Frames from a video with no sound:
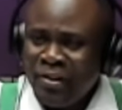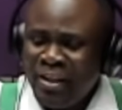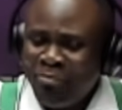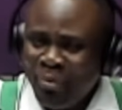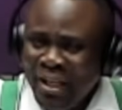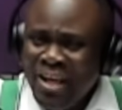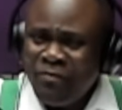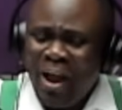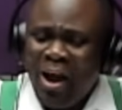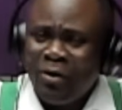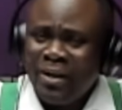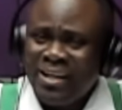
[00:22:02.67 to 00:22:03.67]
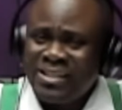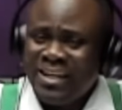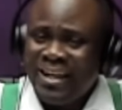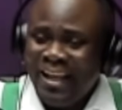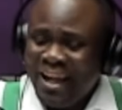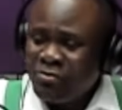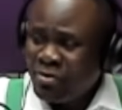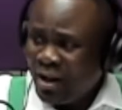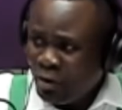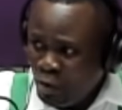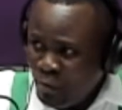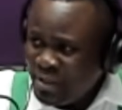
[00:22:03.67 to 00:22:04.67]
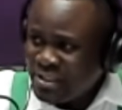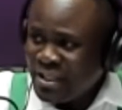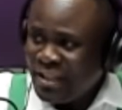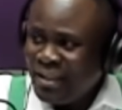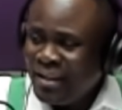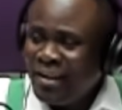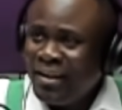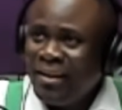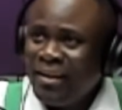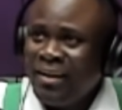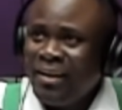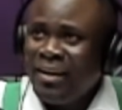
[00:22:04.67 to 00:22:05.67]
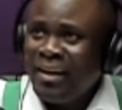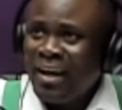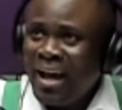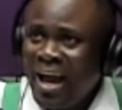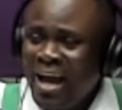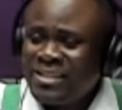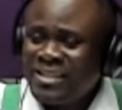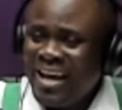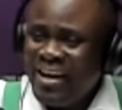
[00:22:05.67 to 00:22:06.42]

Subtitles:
the belief out there is that the Electoral Commission has